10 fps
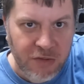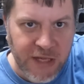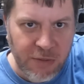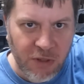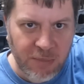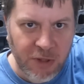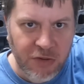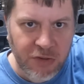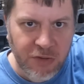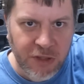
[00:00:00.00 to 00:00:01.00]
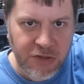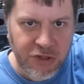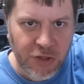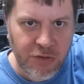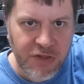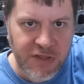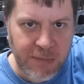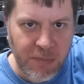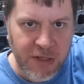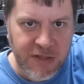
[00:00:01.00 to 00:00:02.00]
Today what I'm going to do is show you
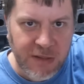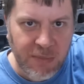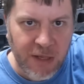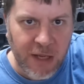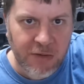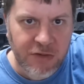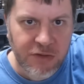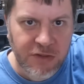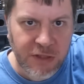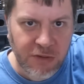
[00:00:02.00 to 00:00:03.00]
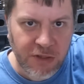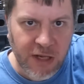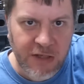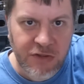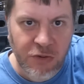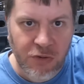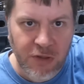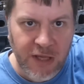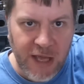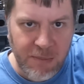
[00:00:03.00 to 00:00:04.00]
step by step how to synchronize your
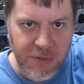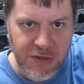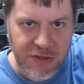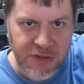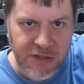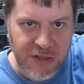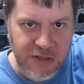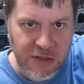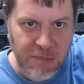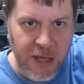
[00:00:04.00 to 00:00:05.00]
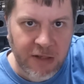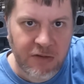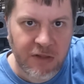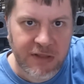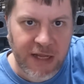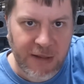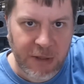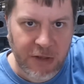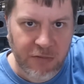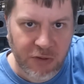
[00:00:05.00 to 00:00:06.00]
cam position sensor back to the
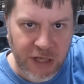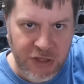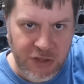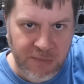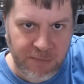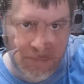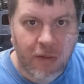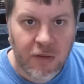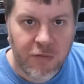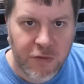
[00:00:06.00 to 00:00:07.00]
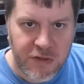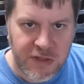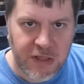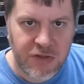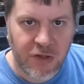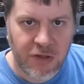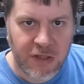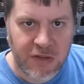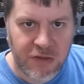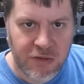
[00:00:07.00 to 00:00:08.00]
timing of your engine. The first thing that you're going to
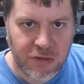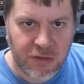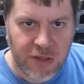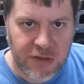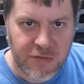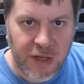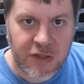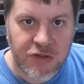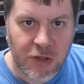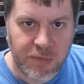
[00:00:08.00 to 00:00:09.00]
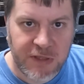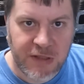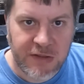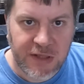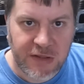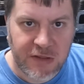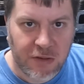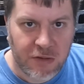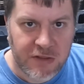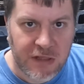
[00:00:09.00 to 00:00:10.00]
need to do is find top dead center
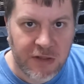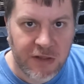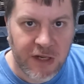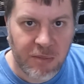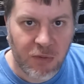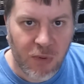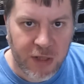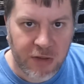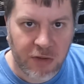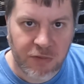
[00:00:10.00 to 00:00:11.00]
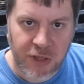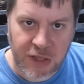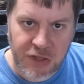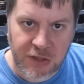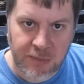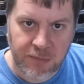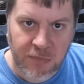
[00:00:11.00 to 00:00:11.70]
on cylinder number one of your engine.